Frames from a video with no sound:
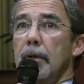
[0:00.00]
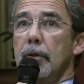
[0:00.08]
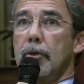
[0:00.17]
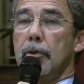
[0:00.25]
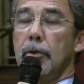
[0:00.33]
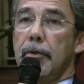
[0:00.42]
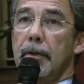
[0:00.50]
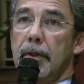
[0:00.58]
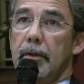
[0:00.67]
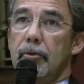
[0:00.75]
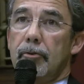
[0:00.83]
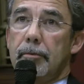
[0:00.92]
The truth
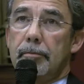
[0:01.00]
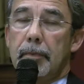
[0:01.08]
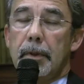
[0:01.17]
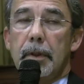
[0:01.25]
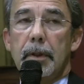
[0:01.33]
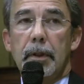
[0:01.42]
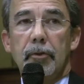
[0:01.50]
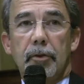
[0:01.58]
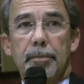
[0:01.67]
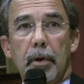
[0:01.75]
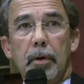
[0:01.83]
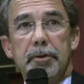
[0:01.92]
is, his
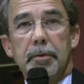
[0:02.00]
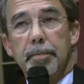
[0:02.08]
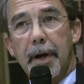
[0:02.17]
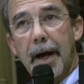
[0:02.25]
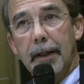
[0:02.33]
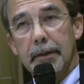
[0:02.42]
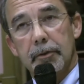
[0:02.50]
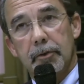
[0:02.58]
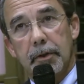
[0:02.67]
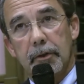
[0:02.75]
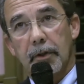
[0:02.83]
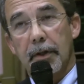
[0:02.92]
approach and
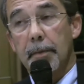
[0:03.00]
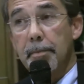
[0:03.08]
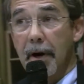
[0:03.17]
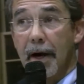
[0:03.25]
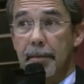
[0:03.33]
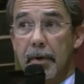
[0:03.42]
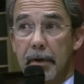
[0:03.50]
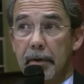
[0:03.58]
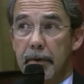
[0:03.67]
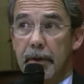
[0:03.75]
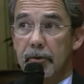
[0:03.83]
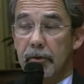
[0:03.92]
policies are the primary
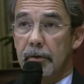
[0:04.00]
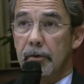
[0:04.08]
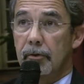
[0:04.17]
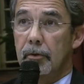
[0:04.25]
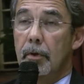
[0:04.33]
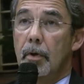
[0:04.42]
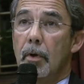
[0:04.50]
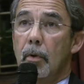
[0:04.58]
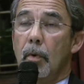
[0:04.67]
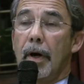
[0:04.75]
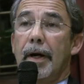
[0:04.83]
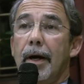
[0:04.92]
reasons
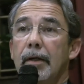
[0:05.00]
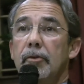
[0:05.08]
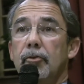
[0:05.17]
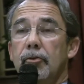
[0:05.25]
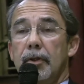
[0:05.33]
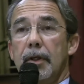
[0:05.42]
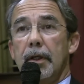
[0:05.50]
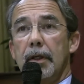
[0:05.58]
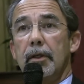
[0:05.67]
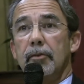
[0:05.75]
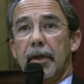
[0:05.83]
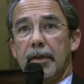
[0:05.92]
why our
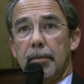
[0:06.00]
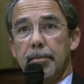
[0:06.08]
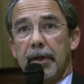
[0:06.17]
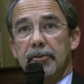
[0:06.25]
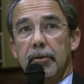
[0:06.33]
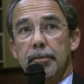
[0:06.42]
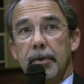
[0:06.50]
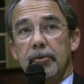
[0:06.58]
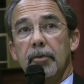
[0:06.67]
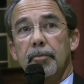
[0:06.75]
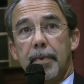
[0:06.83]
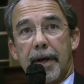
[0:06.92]
city is on the
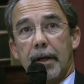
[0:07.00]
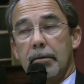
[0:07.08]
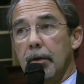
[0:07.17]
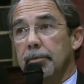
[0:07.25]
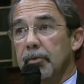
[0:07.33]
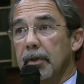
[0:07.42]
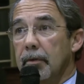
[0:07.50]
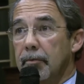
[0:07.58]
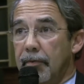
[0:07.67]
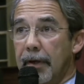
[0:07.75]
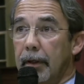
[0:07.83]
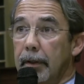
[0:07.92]
precipice of bankruptcy
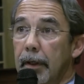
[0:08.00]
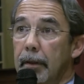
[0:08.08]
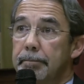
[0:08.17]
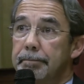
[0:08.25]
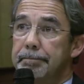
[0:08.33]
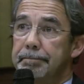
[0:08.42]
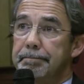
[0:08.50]
and failure.